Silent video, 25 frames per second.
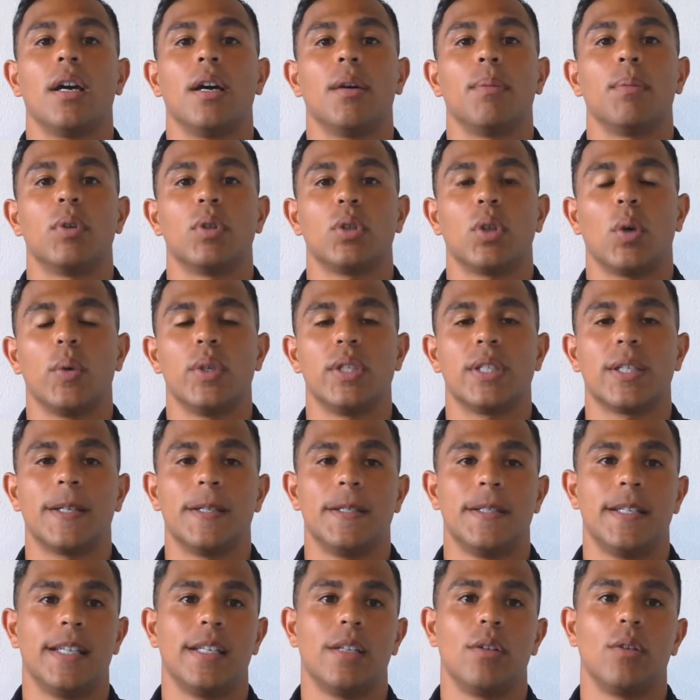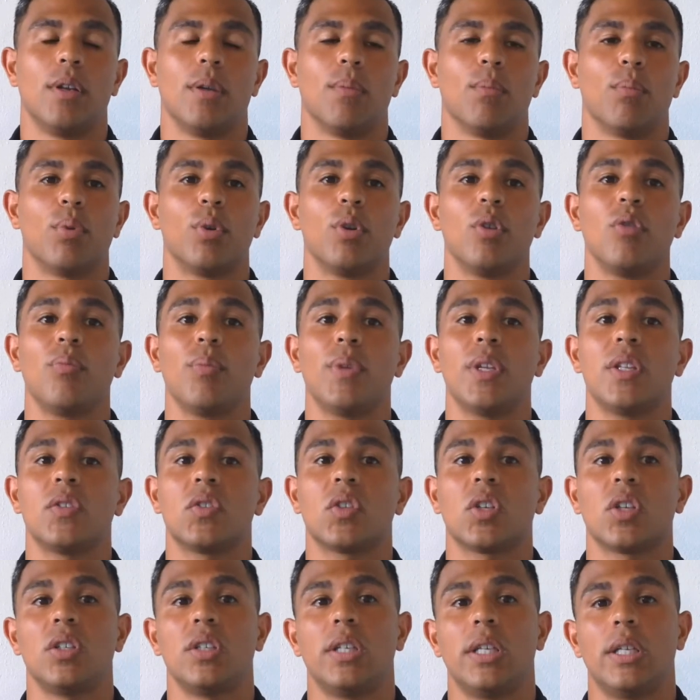There's always continued improvements,
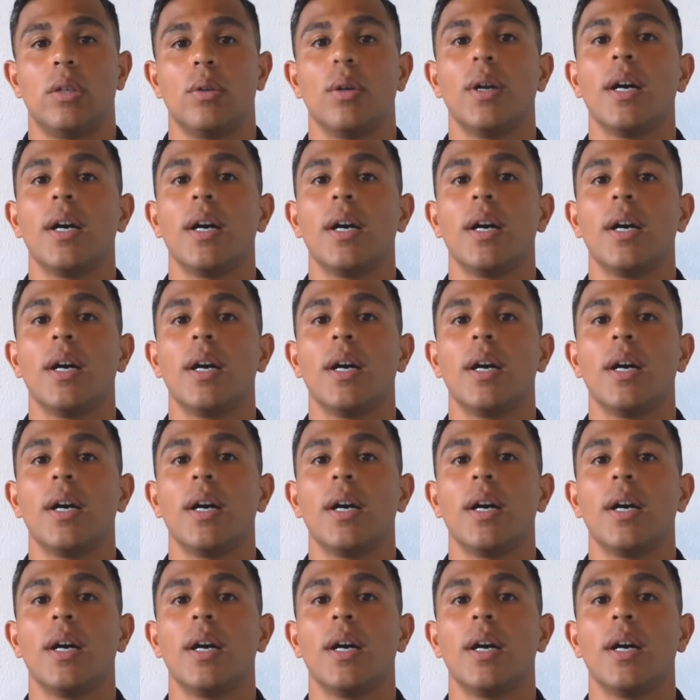continued